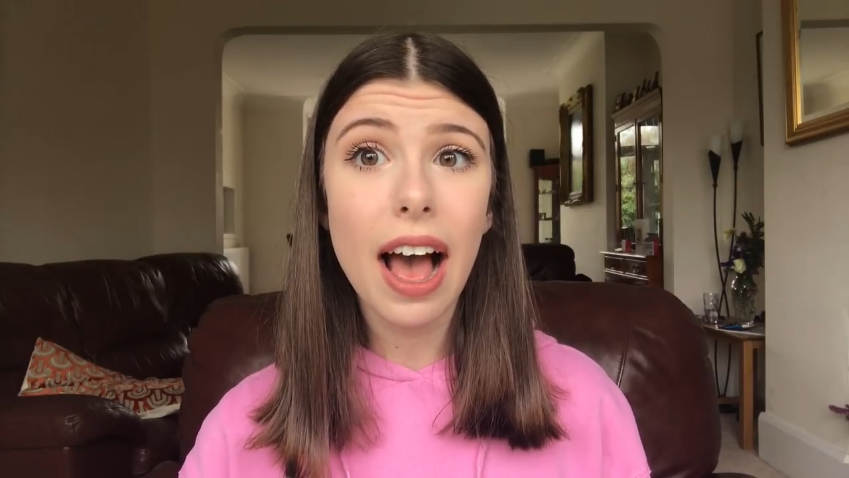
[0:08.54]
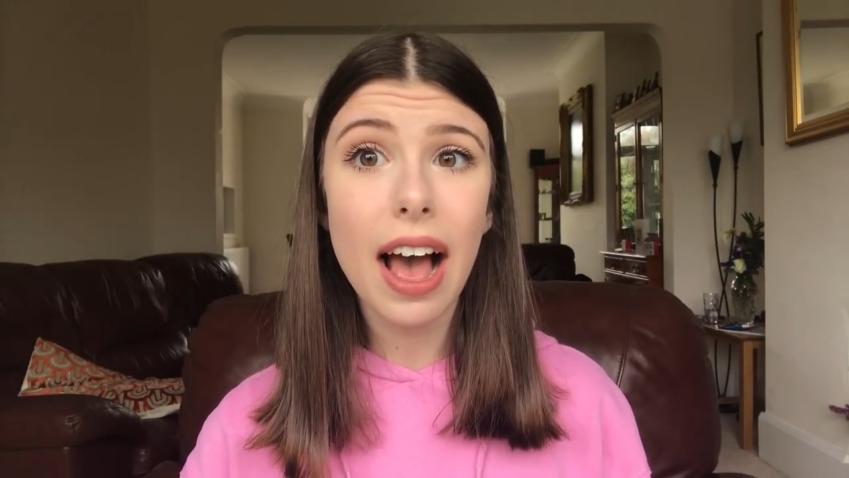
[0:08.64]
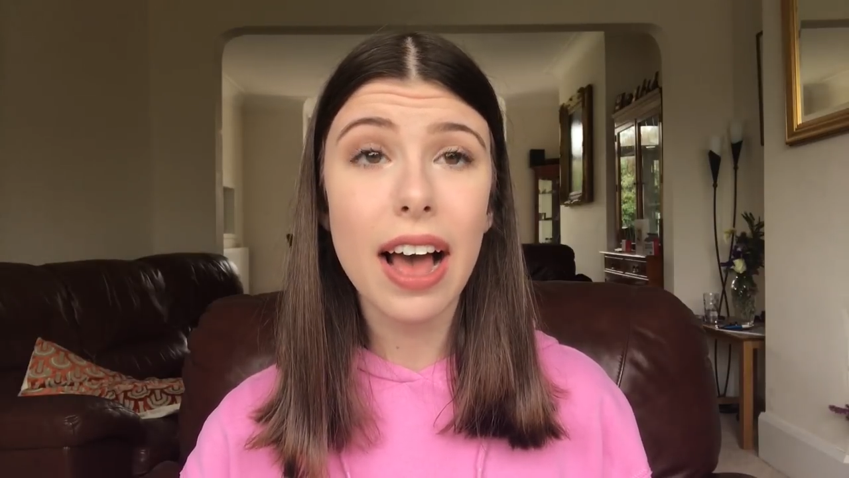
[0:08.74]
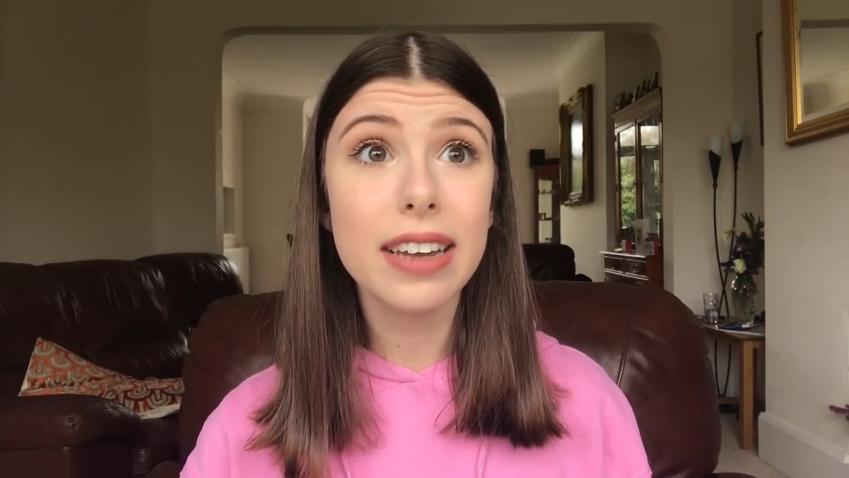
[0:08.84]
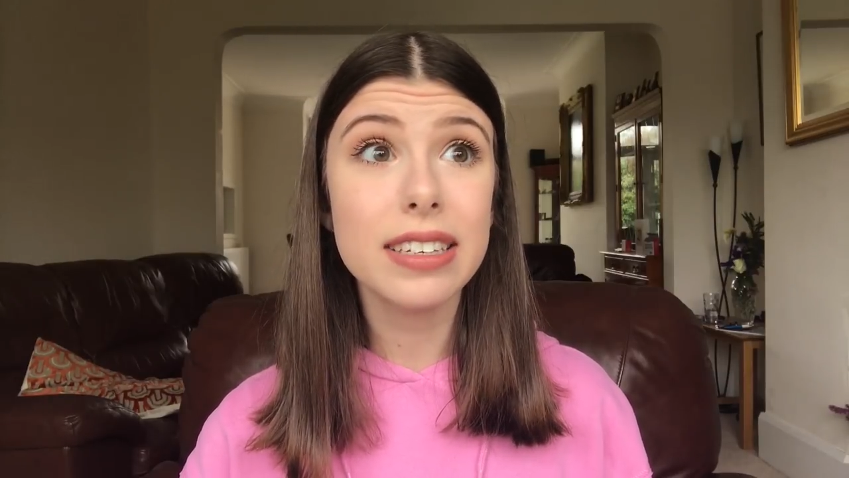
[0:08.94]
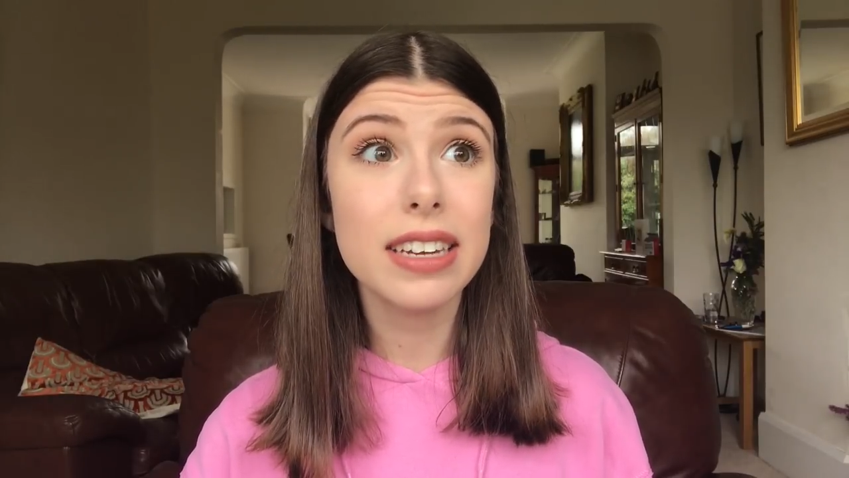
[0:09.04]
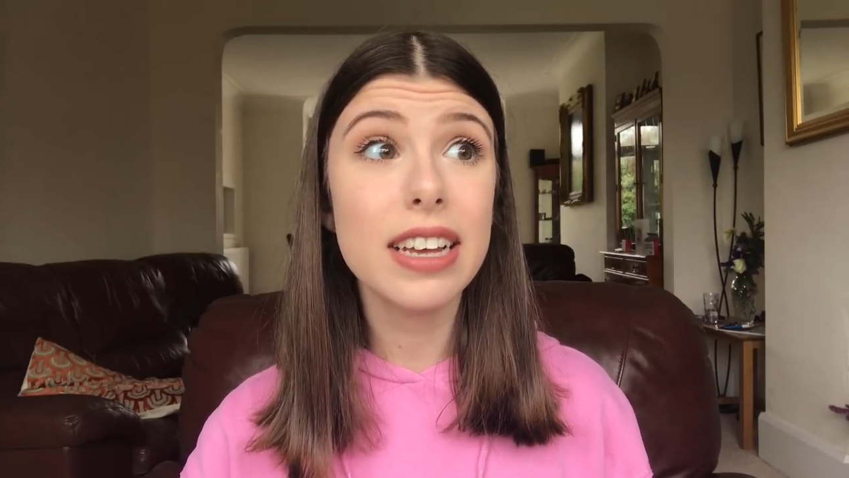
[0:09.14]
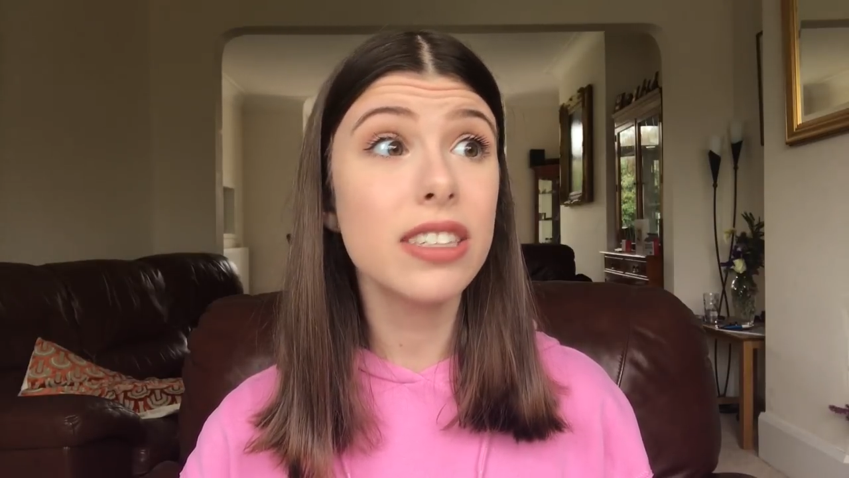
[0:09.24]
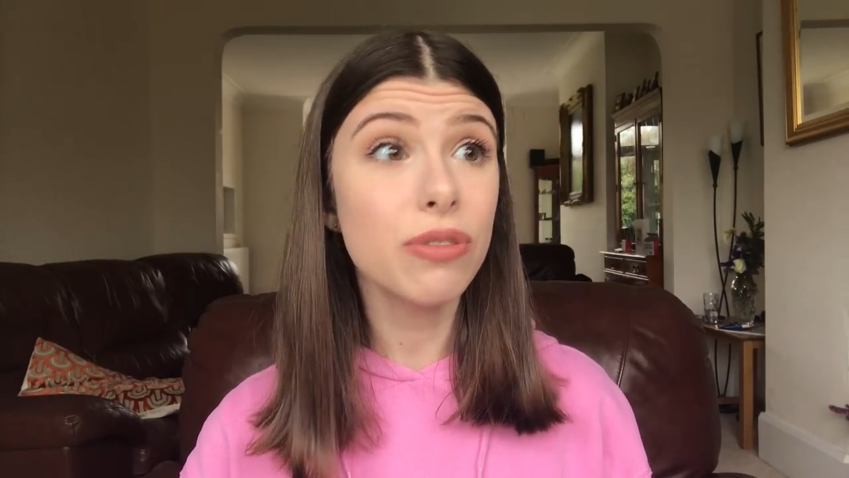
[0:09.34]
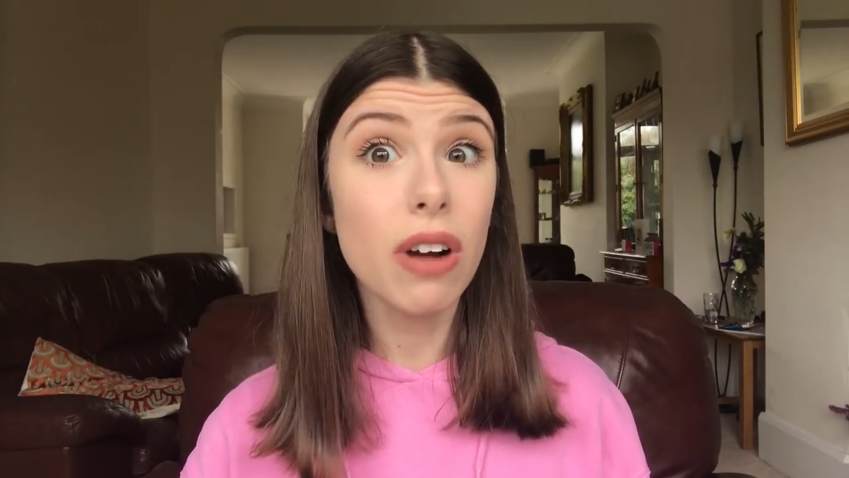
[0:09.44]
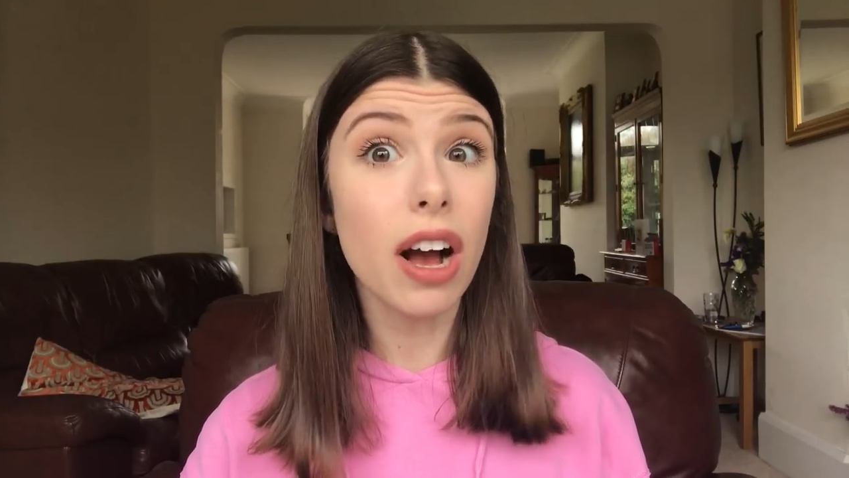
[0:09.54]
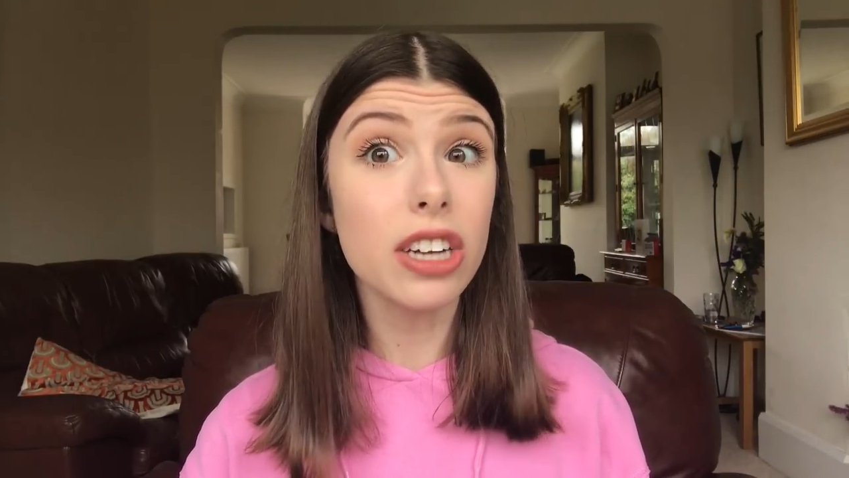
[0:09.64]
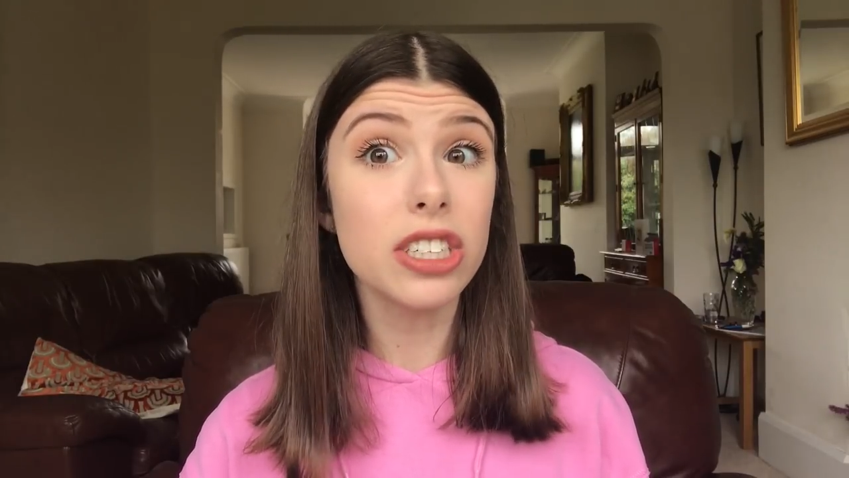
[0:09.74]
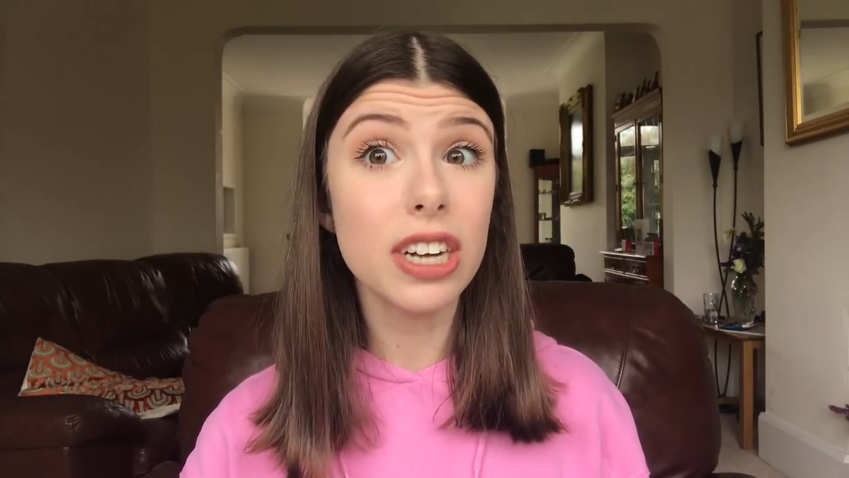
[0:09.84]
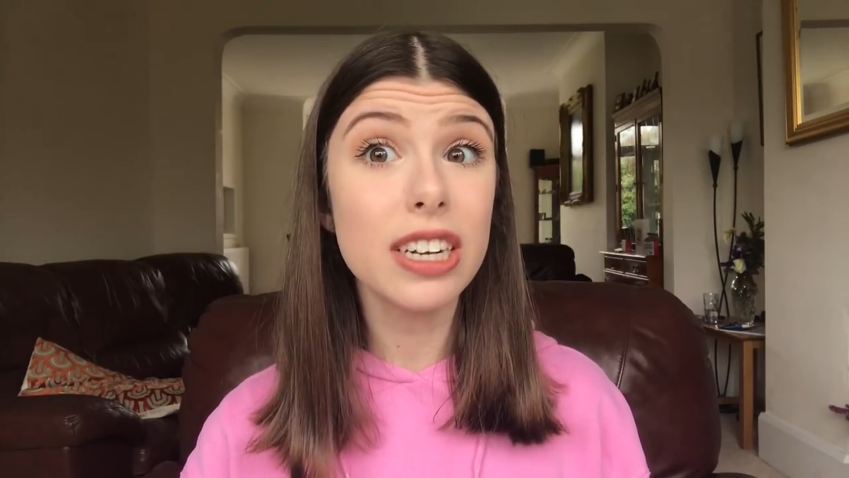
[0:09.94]
and it's a
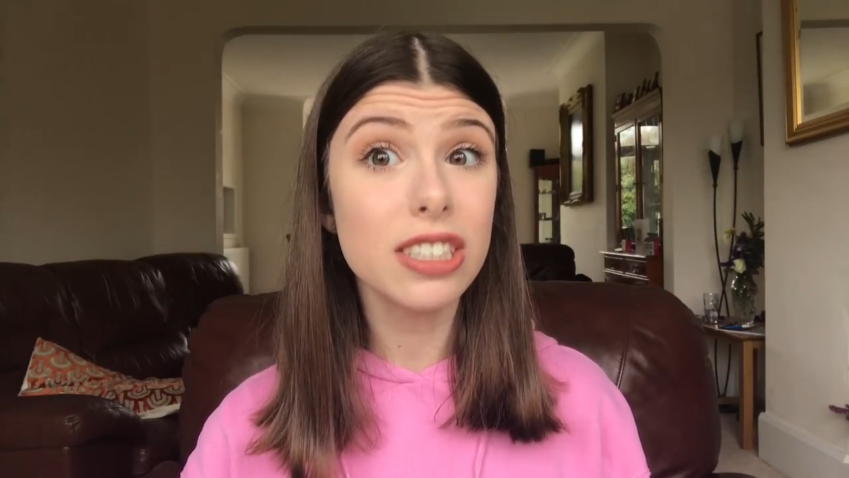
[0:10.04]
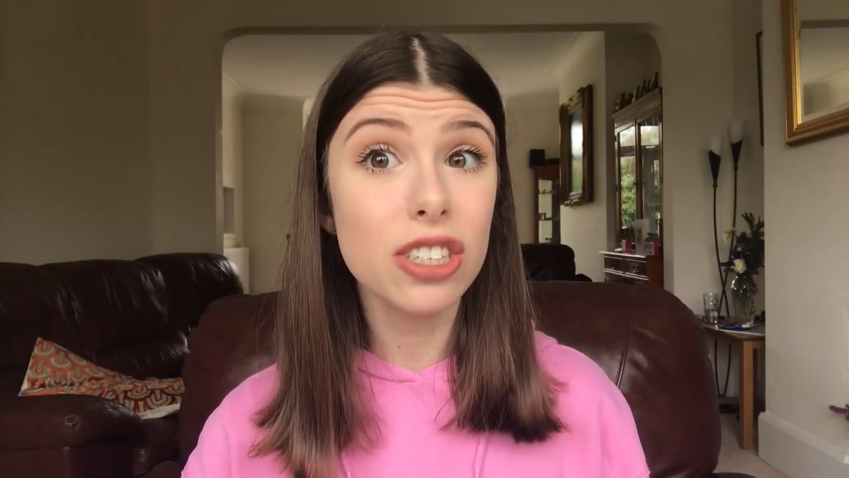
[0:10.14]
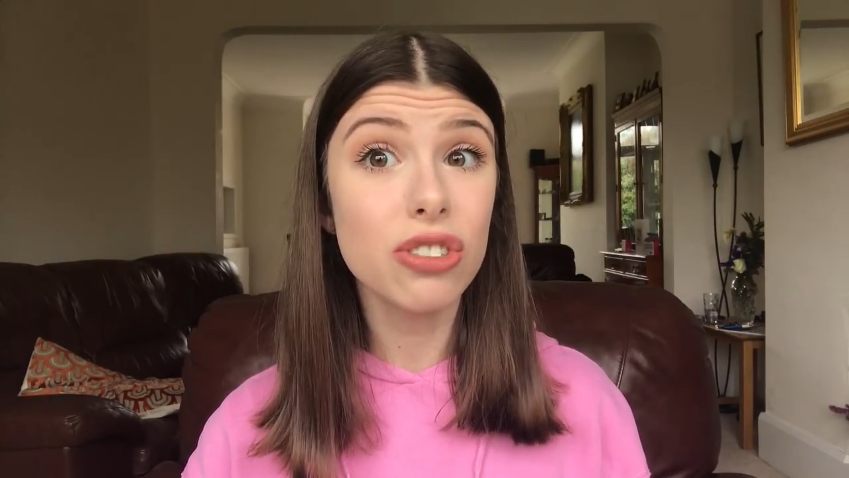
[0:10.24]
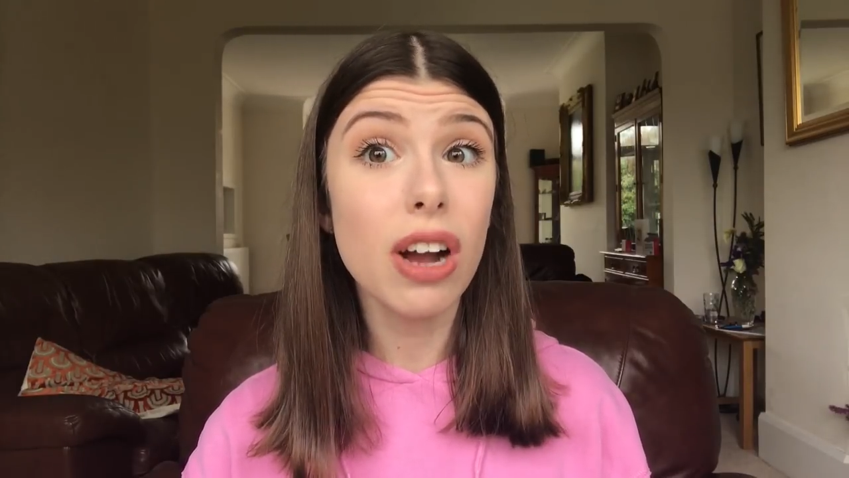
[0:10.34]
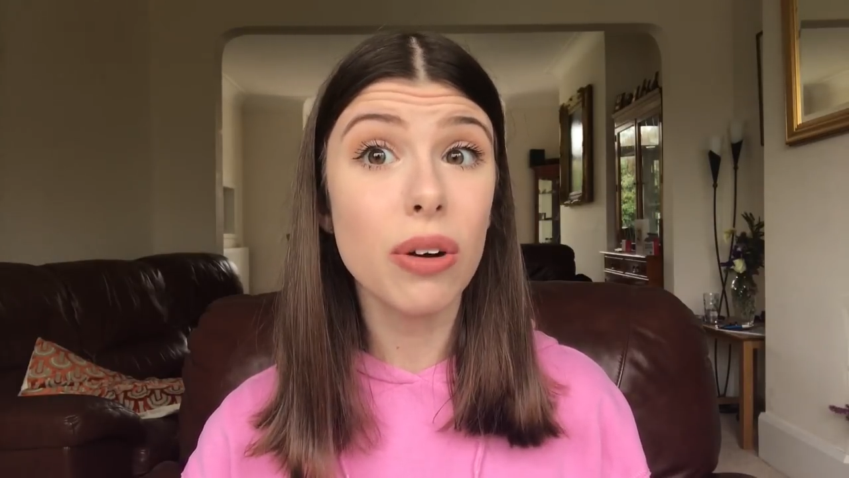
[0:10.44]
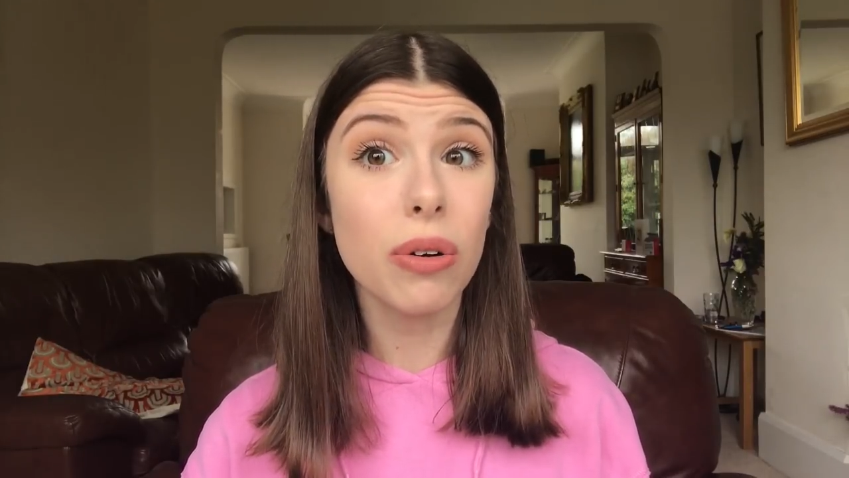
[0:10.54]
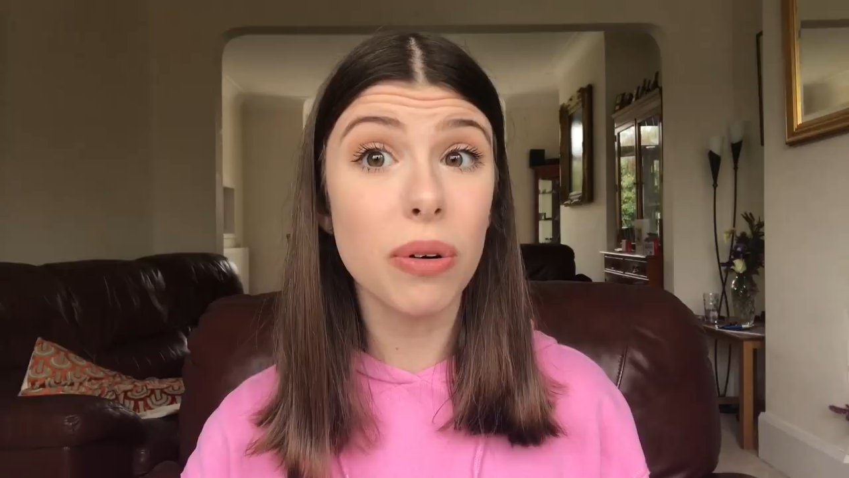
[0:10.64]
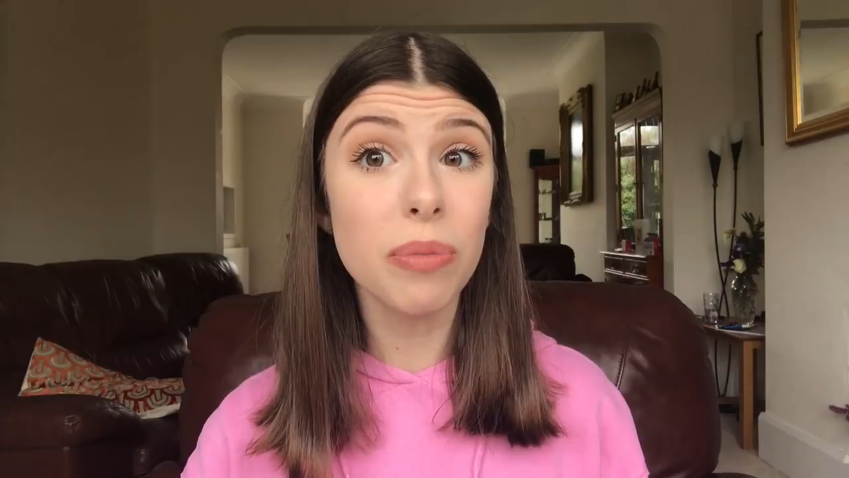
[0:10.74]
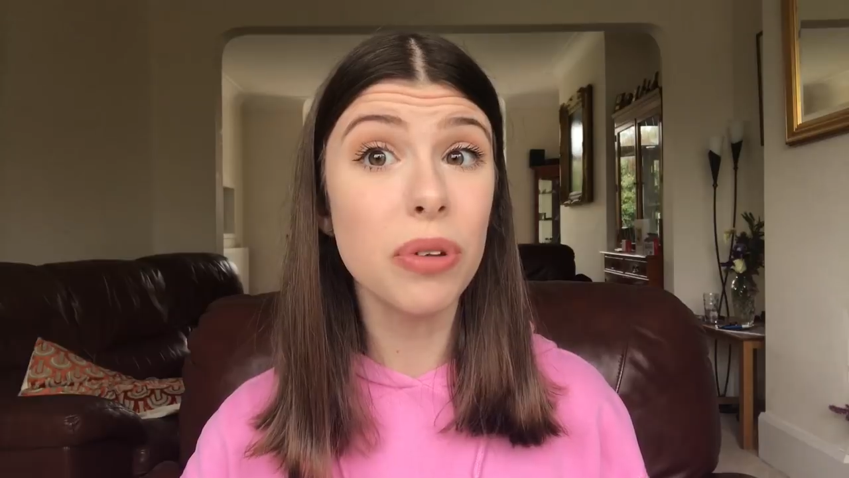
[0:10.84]
rush and it's a struggle,